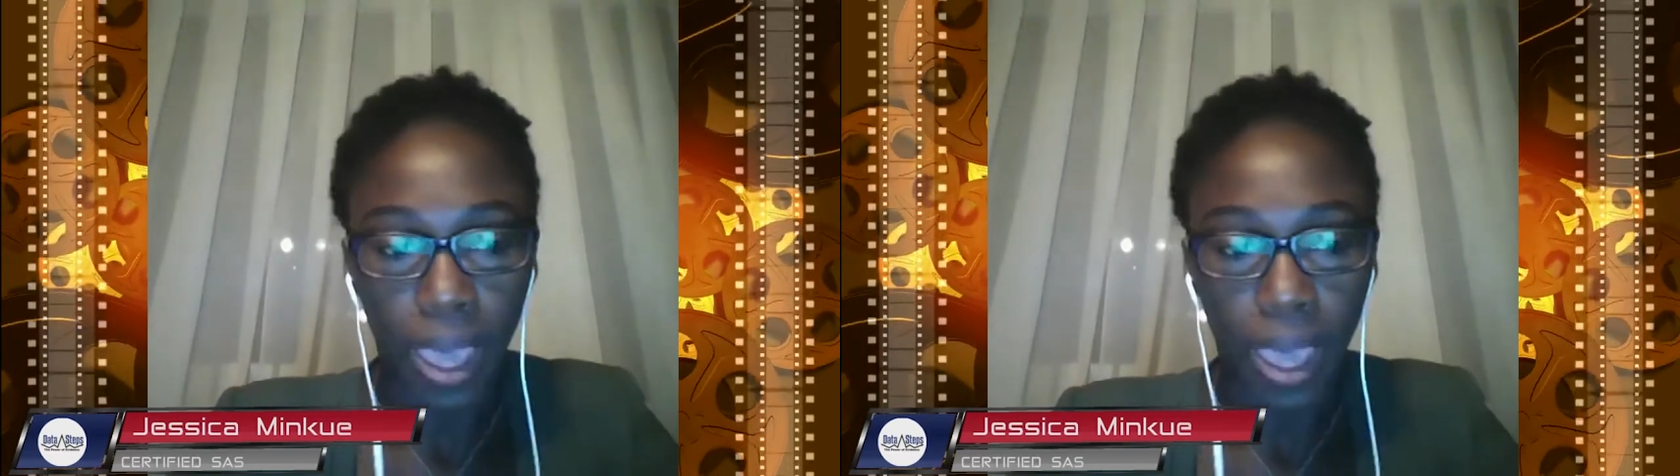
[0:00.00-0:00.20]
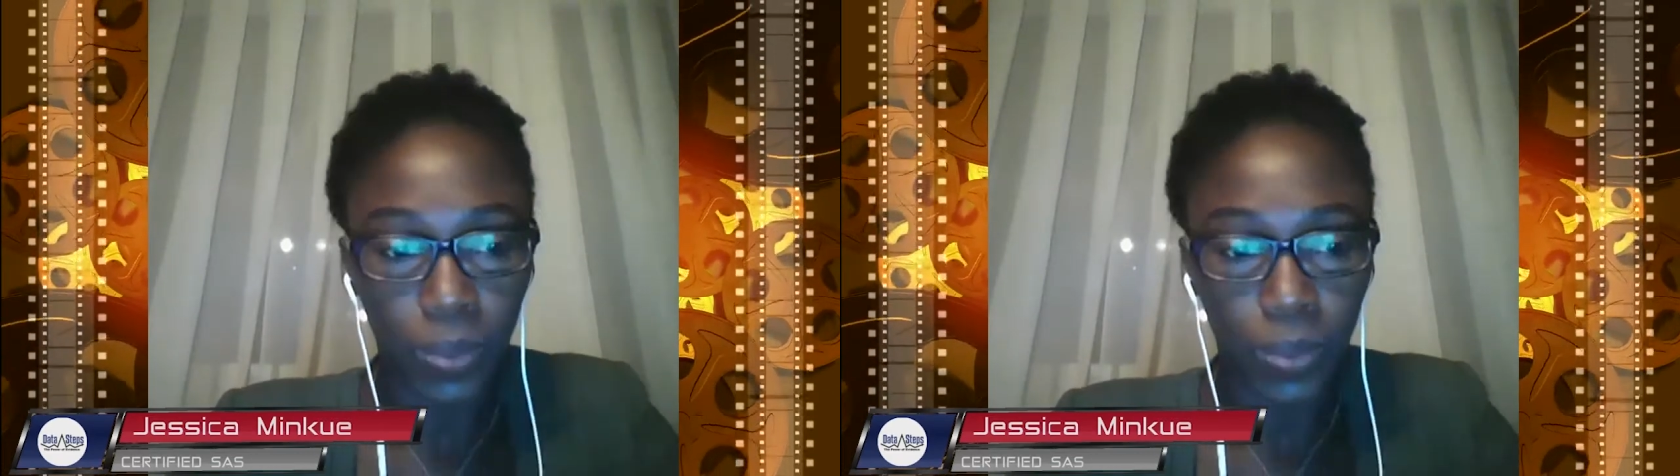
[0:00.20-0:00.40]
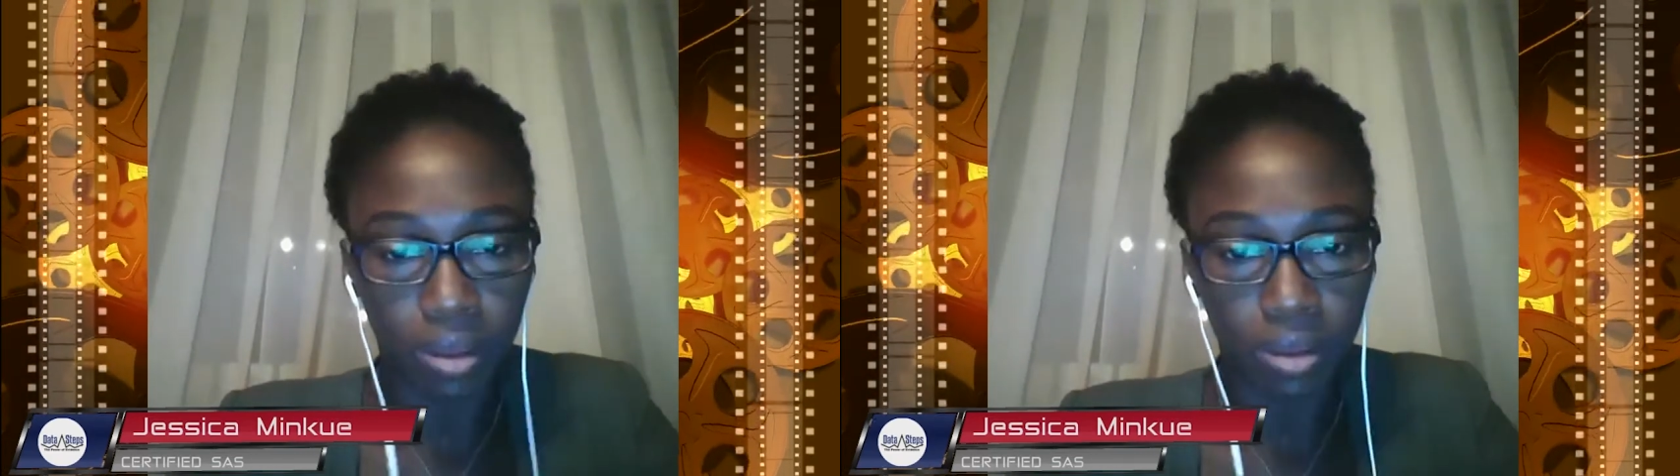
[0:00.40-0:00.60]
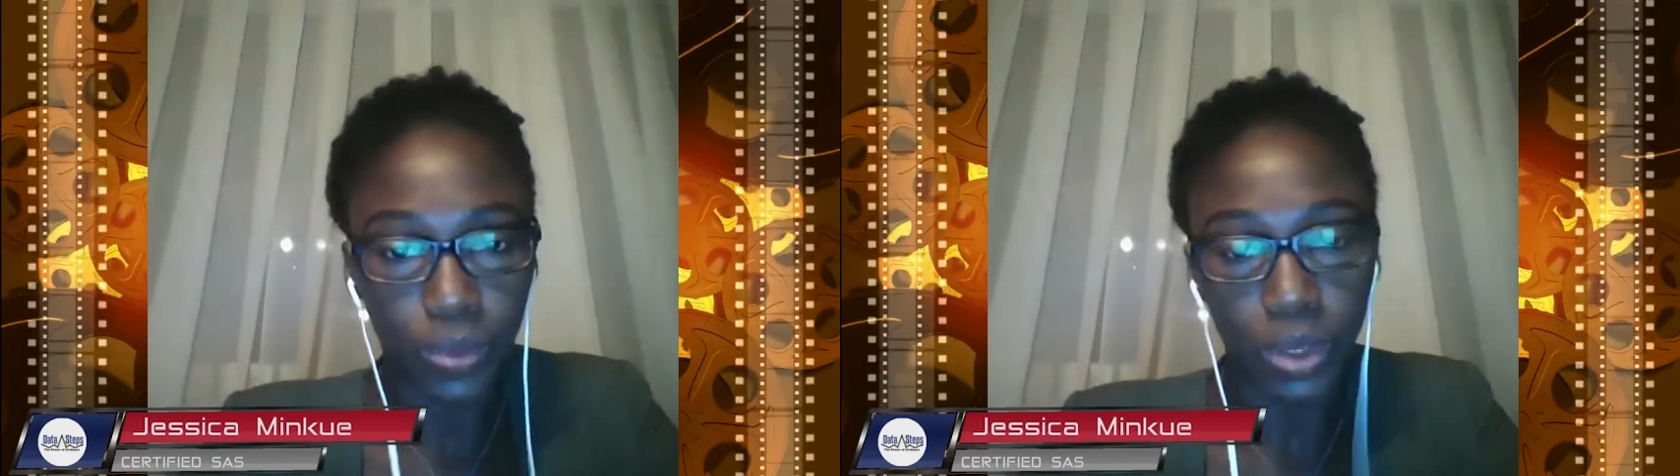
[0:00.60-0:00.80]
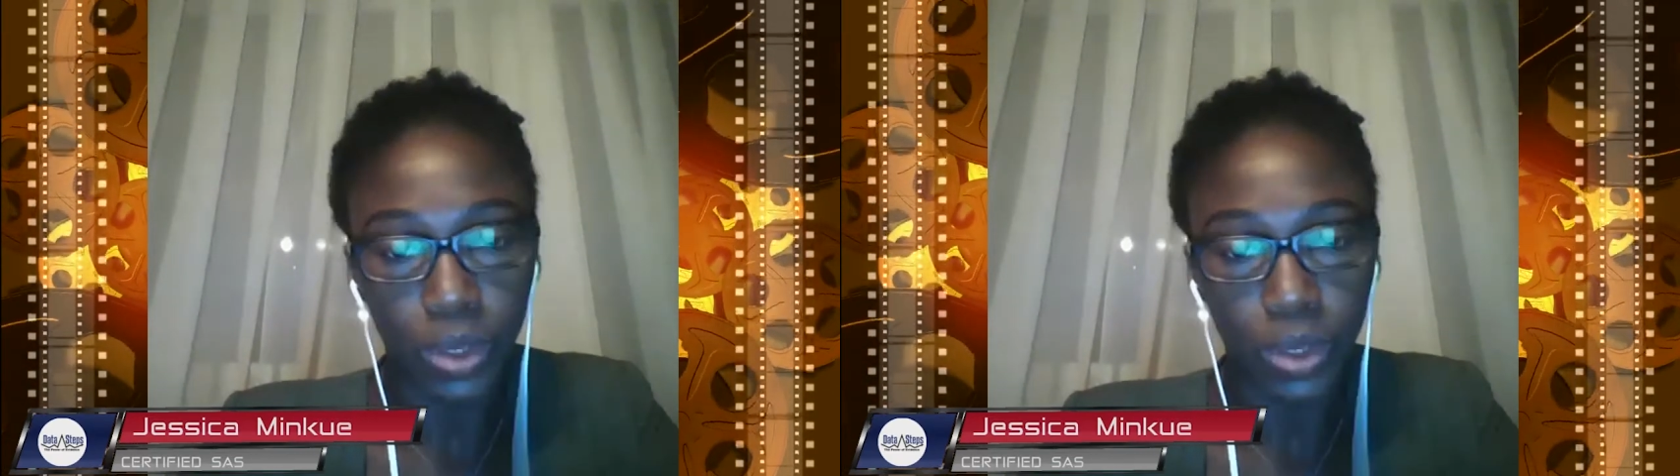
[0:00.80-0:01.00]
I
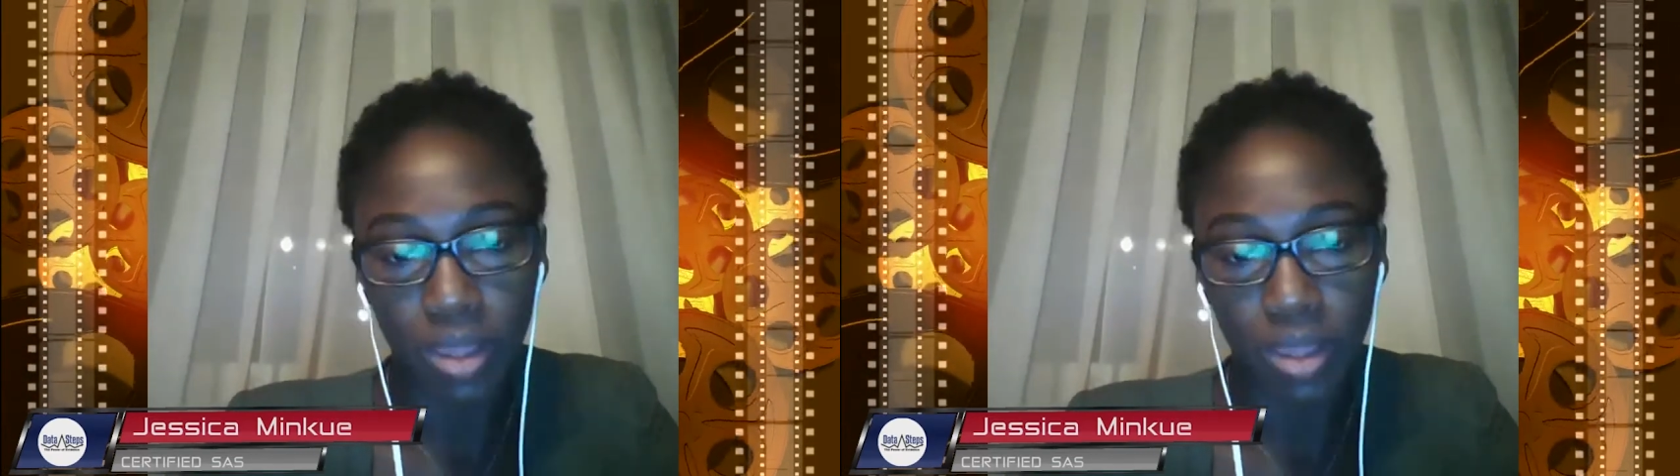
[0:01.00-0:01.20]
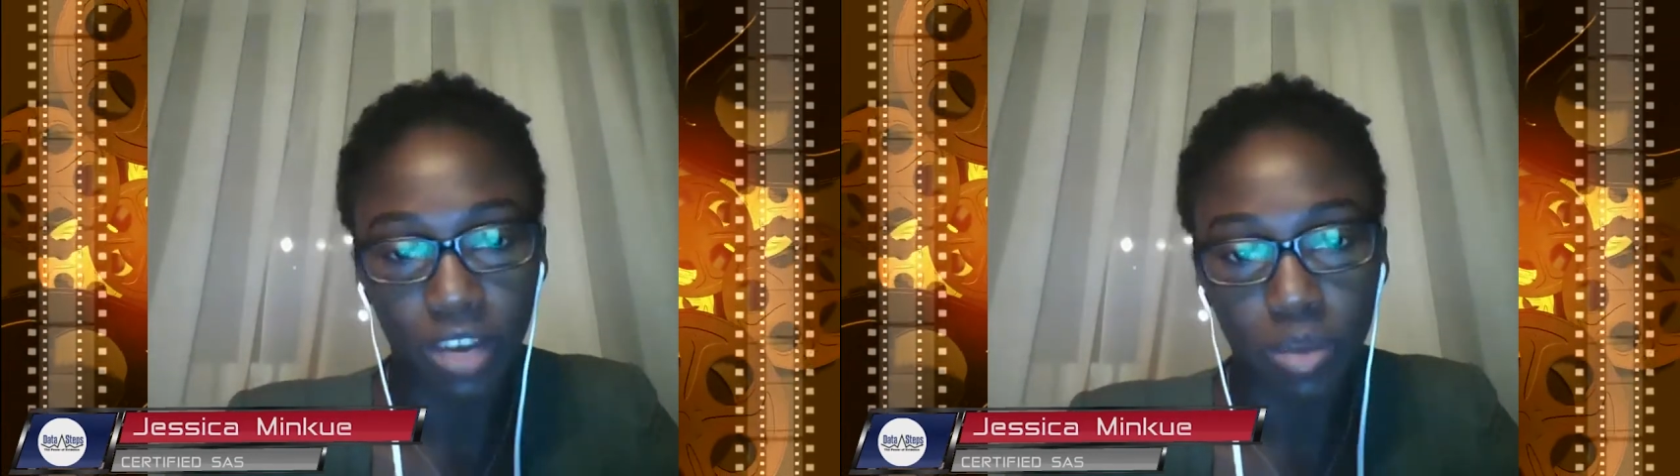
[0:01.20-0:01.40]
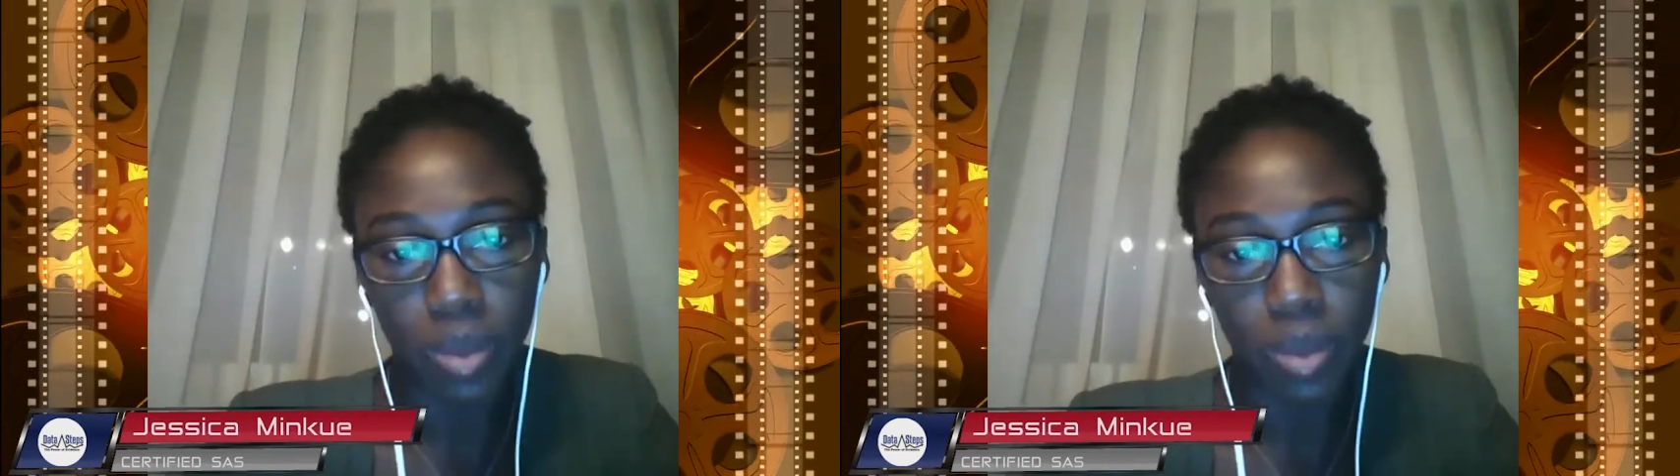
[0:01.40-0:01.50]
will recommend